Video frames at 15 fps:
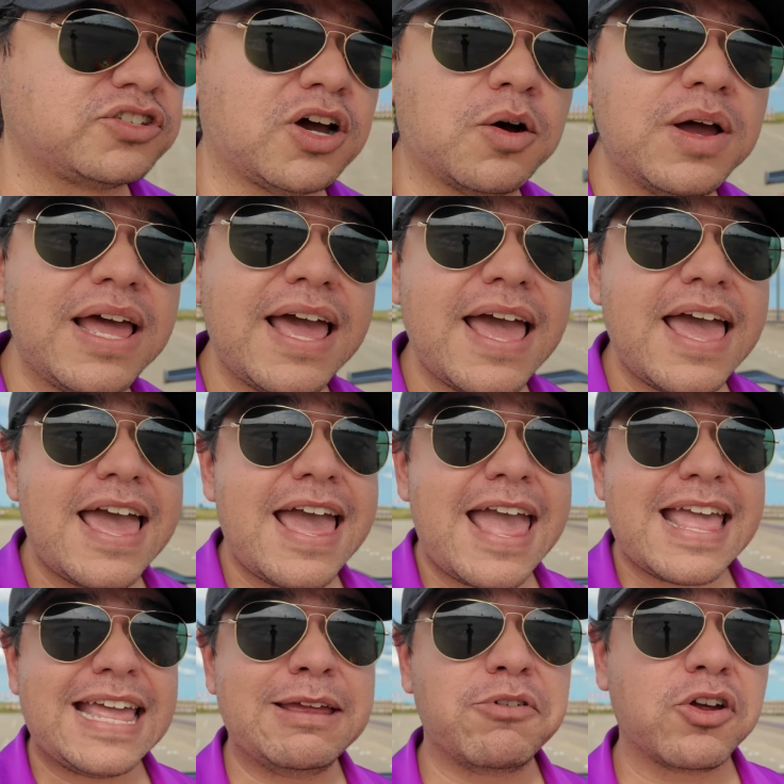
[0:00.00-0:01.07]
So
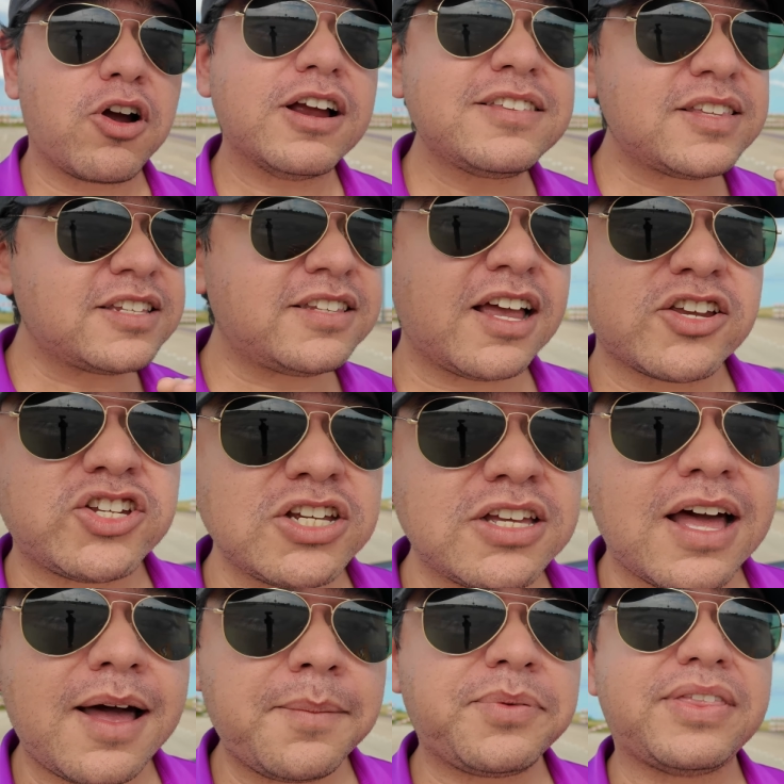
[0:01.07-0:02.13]
in regards to suction
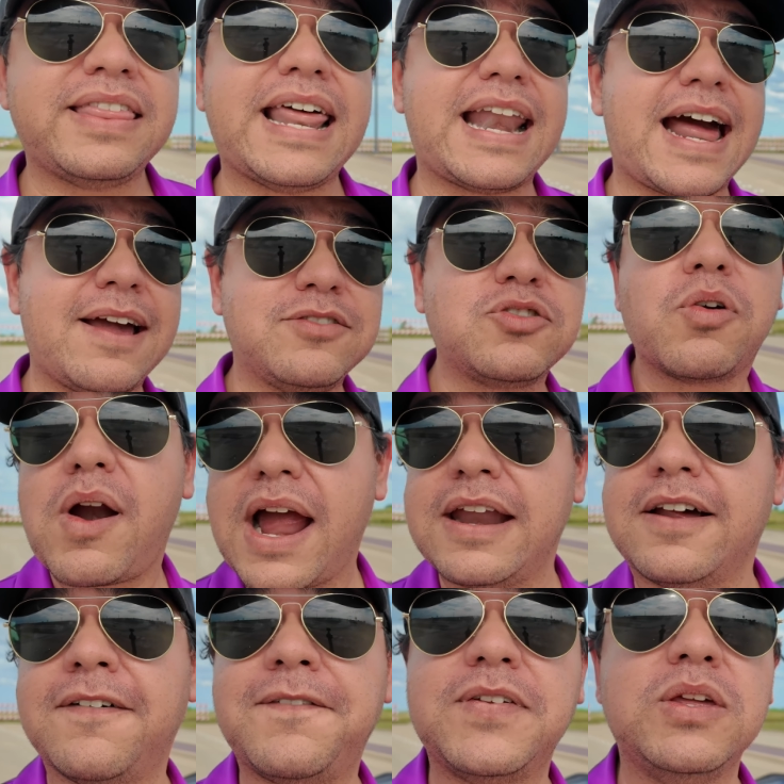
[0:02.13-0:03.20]
cups, that I've
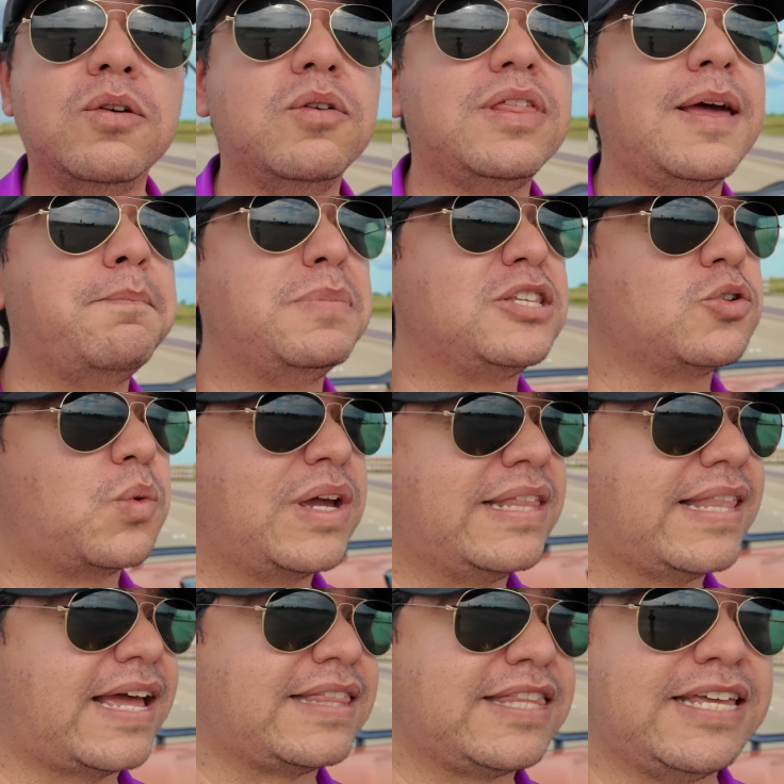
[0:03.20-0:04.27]
tried a few of them
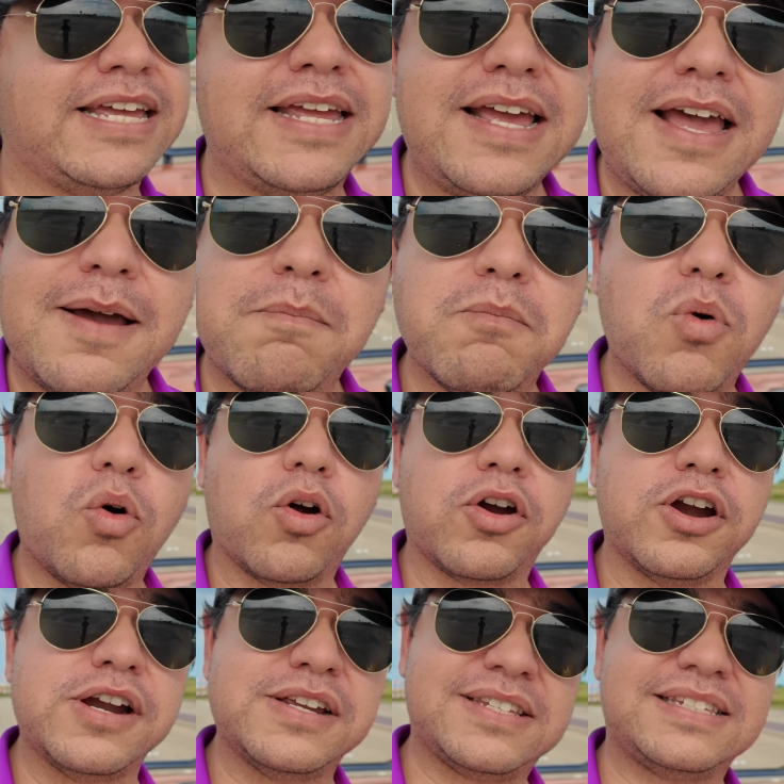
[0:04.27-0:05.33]
between like the
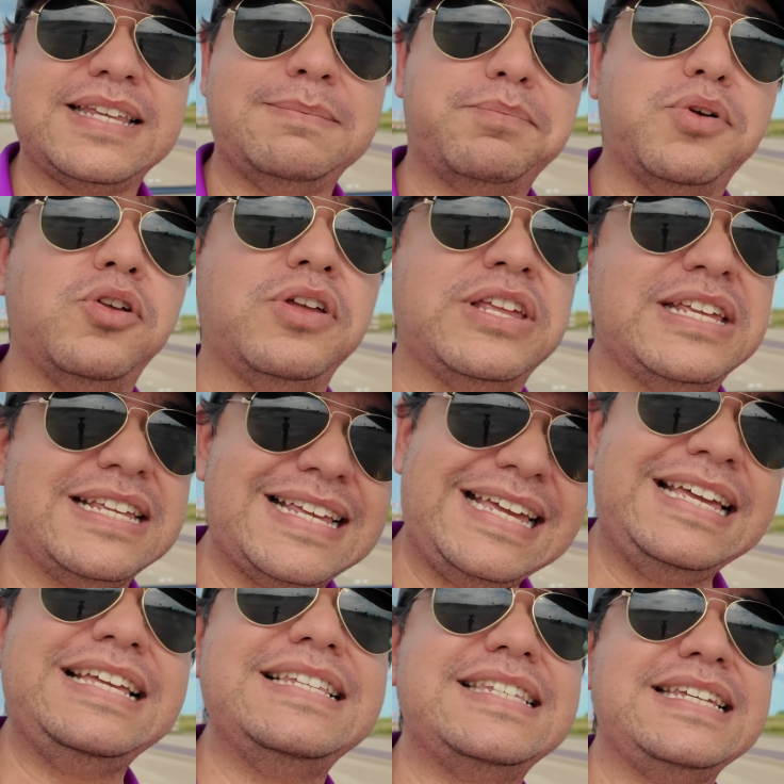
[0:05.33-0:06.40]
more simple,
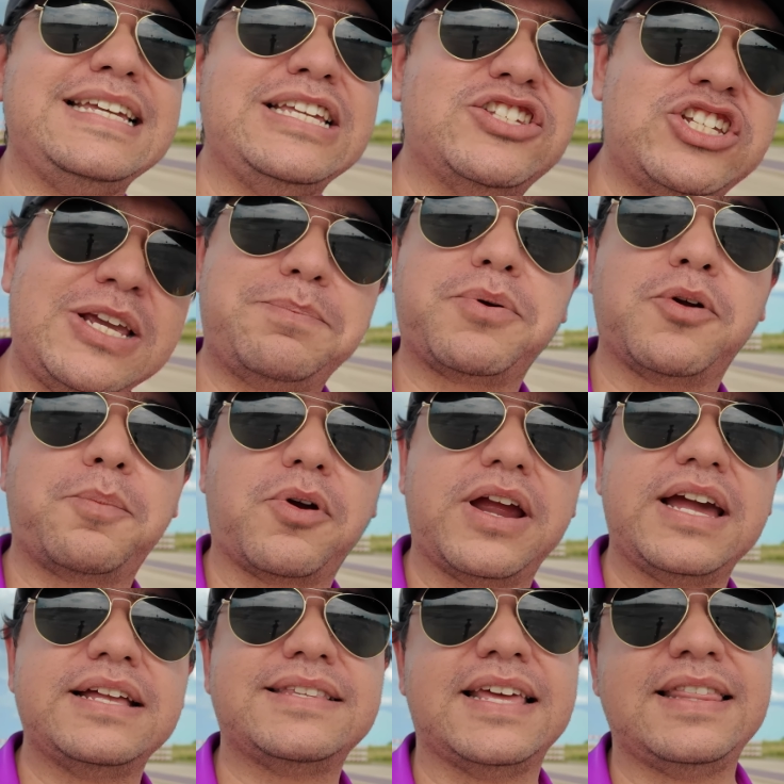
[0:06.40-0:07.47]
easy, cheaper
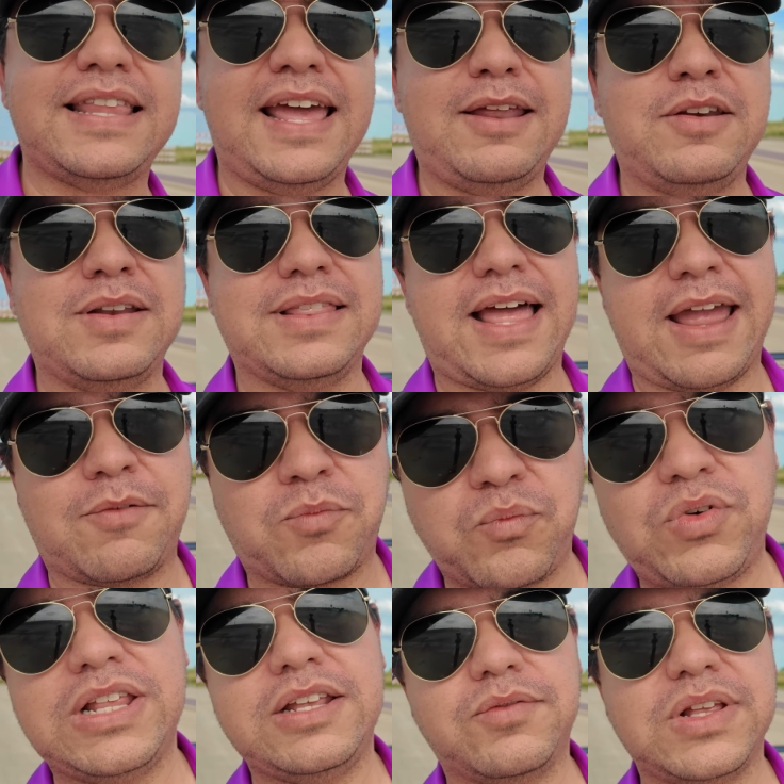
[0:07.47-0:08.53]
brands and then like
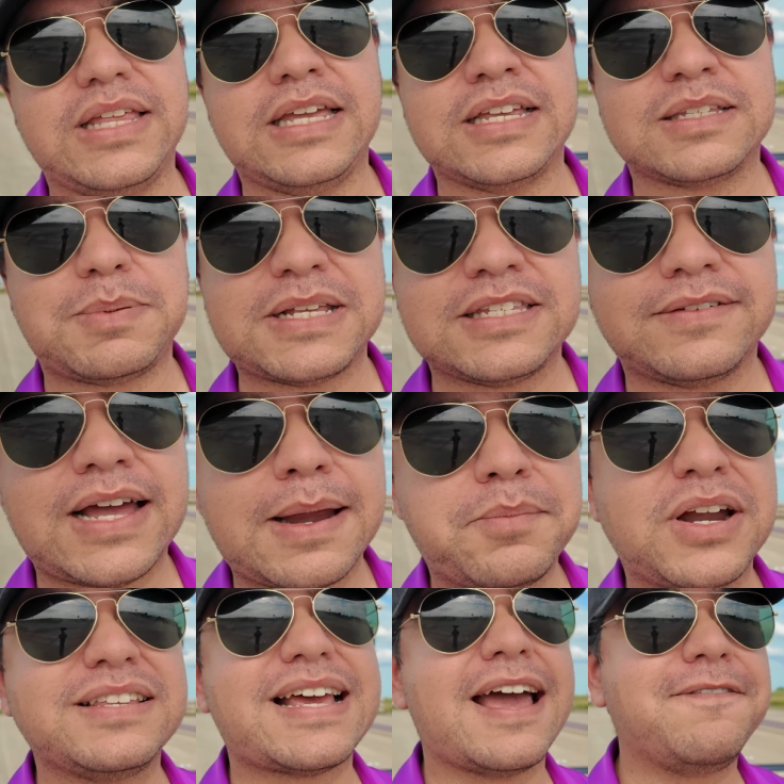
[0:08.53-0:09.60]
really, really expensive high
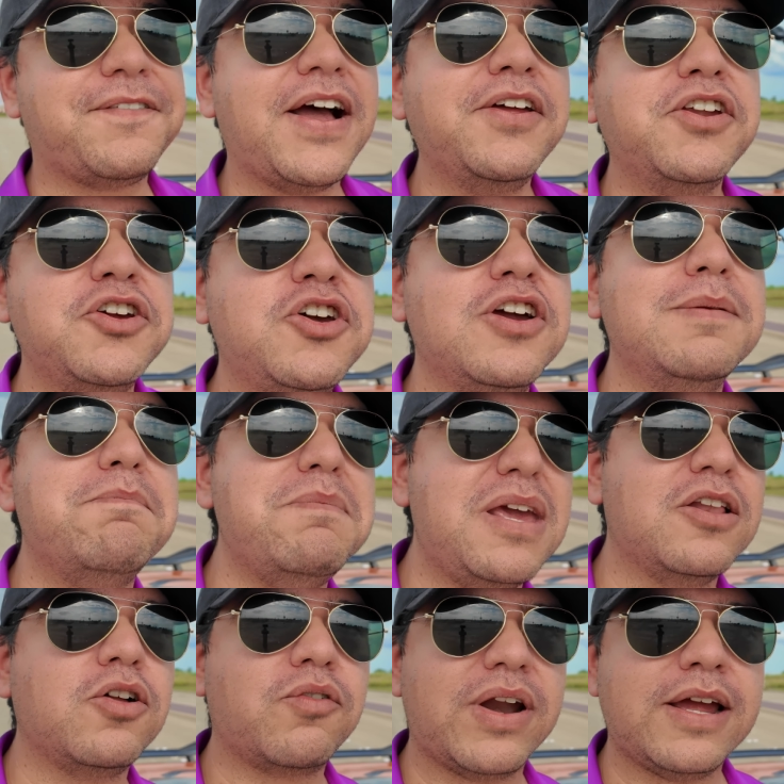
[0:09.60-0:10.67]
brands. I found a good
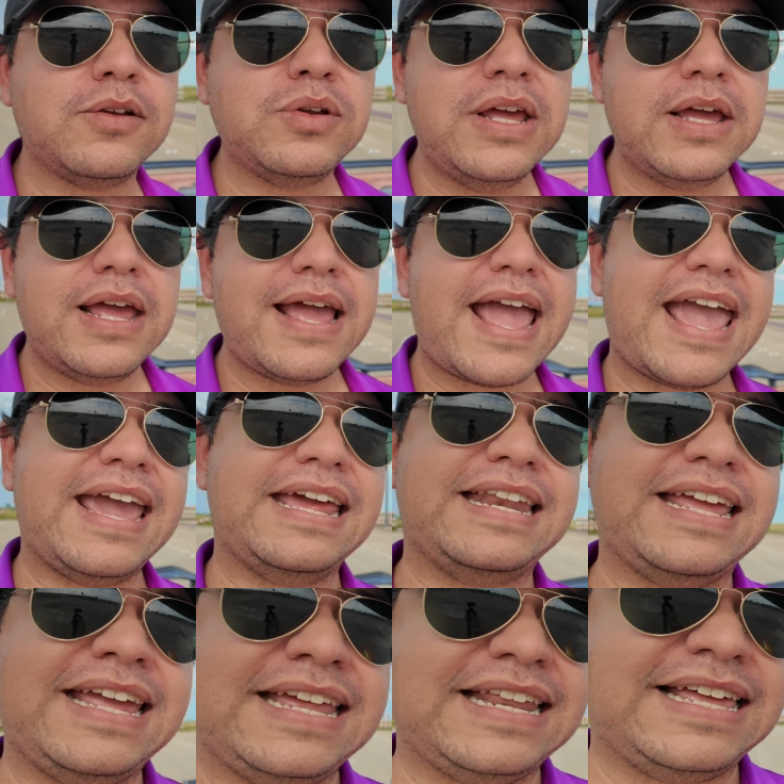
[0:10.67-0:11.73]
middle ground,
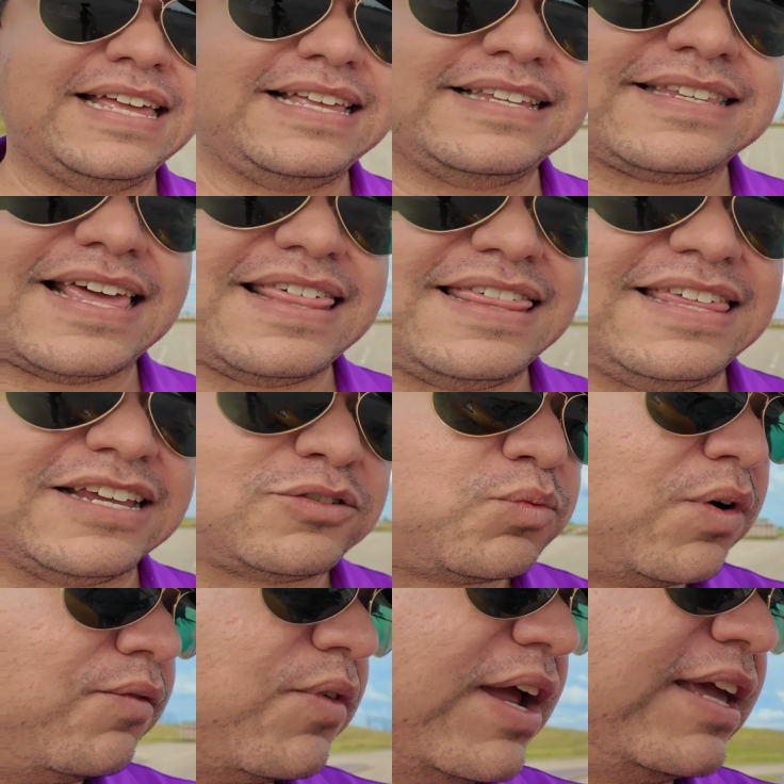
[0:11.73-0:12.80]
and it is this
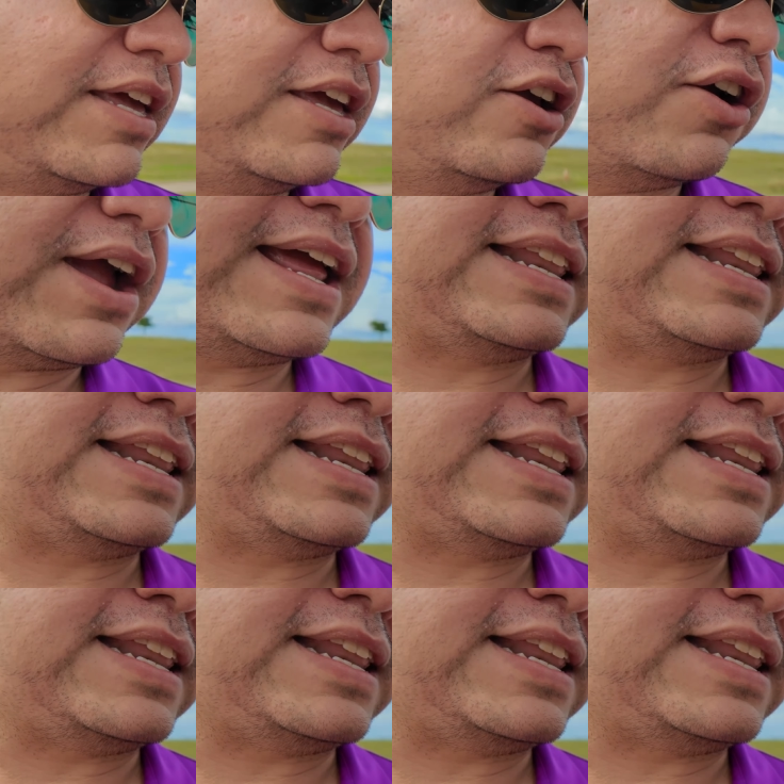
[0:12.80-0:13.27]
one right here.